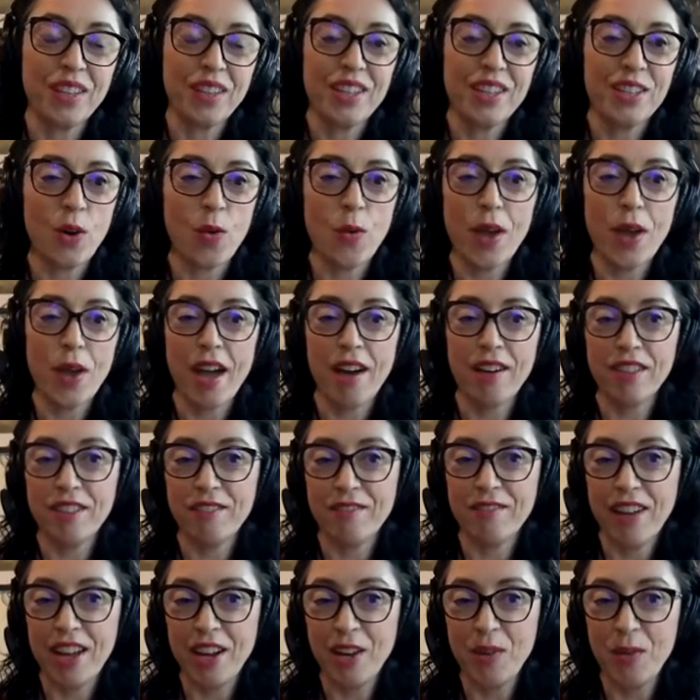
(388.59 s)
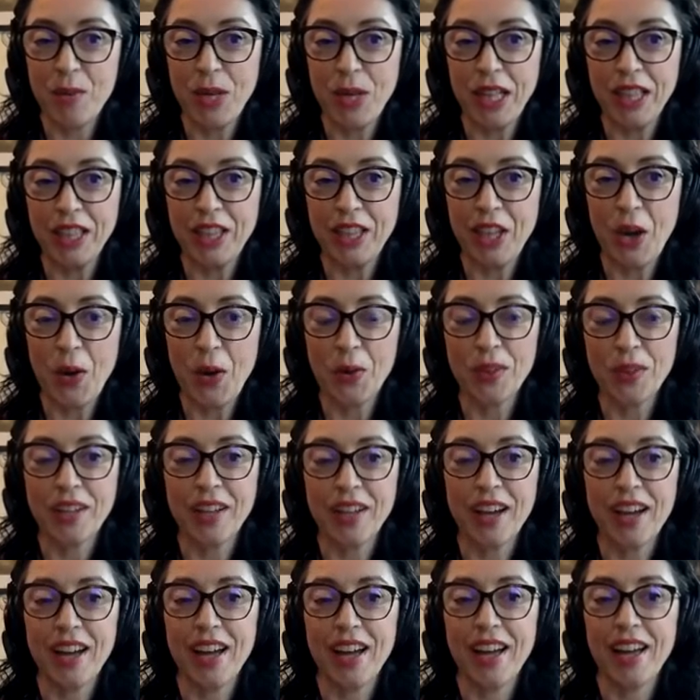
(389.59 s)
so we heard the very
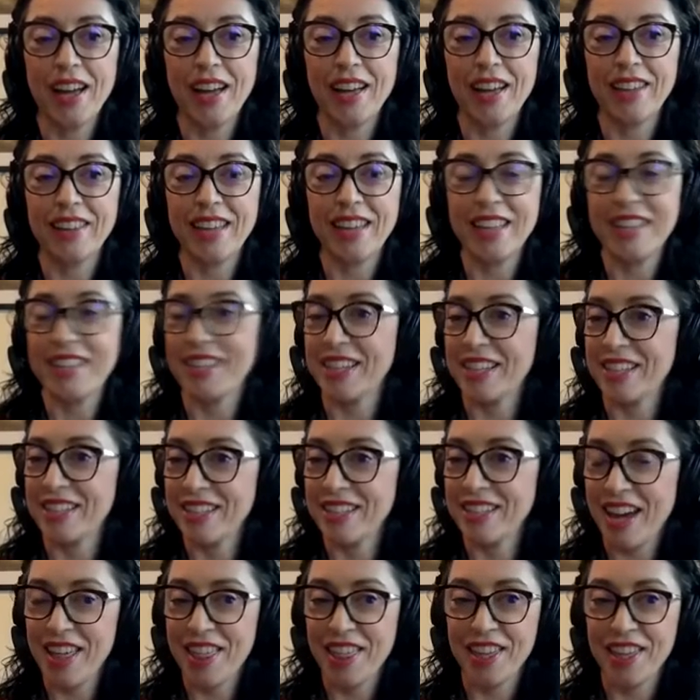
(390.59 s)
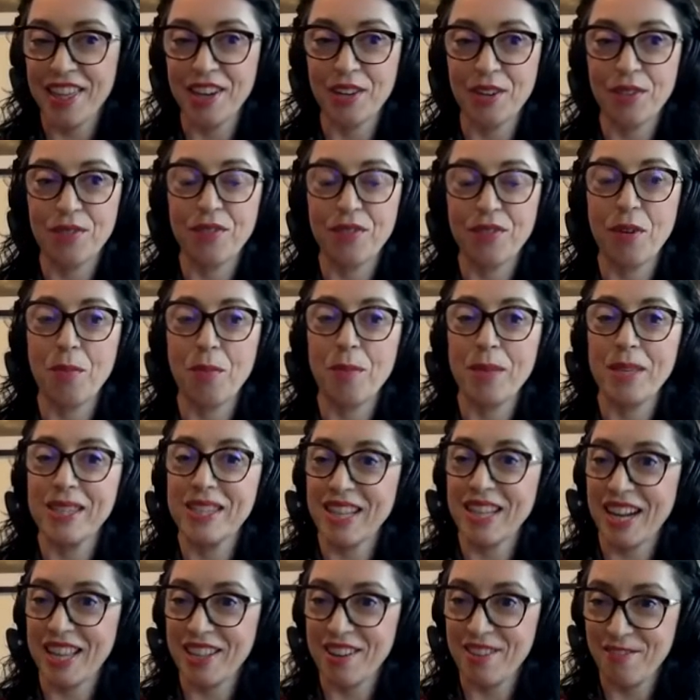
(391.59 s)
well-known uh, dancing satyr from
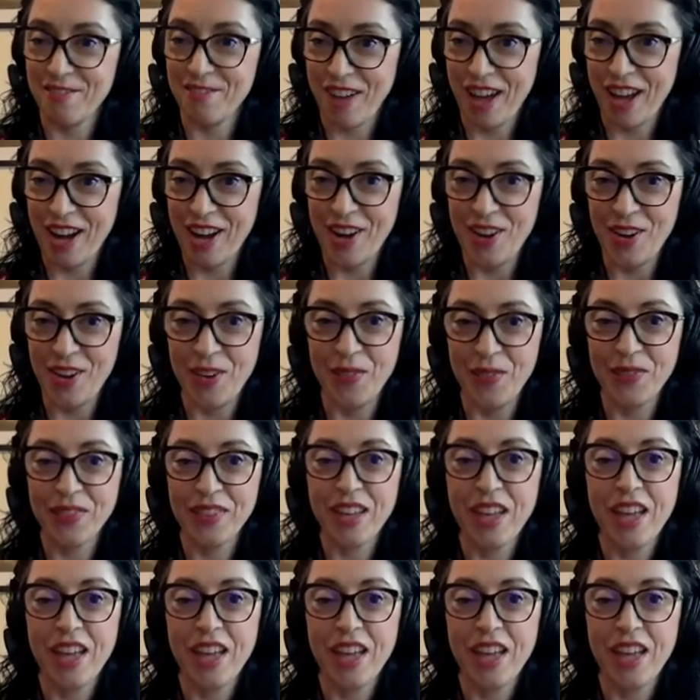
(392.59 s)
Mazara del Vallo,